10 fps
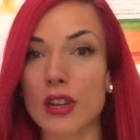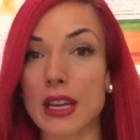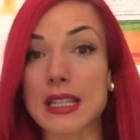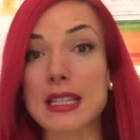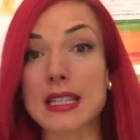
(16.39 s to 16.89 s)

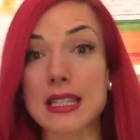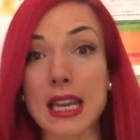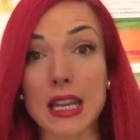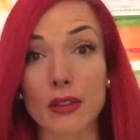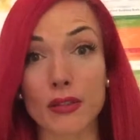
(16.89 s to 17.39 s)
and
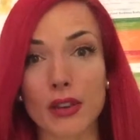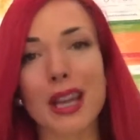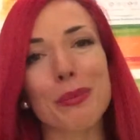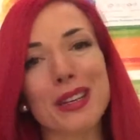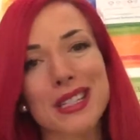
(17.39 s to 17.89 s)
save
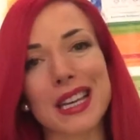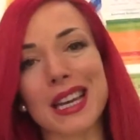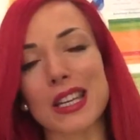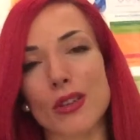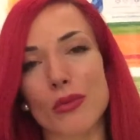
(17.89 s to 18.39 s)
and
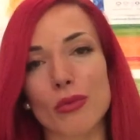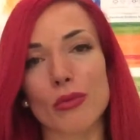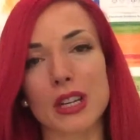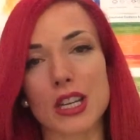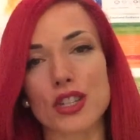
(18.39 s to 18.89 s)
maintain your
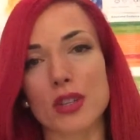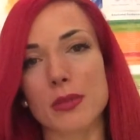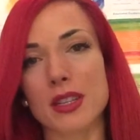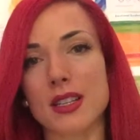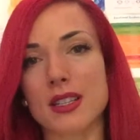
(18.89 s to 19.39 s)
relationship
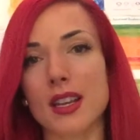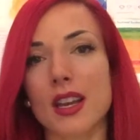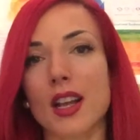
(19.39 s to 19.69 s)
is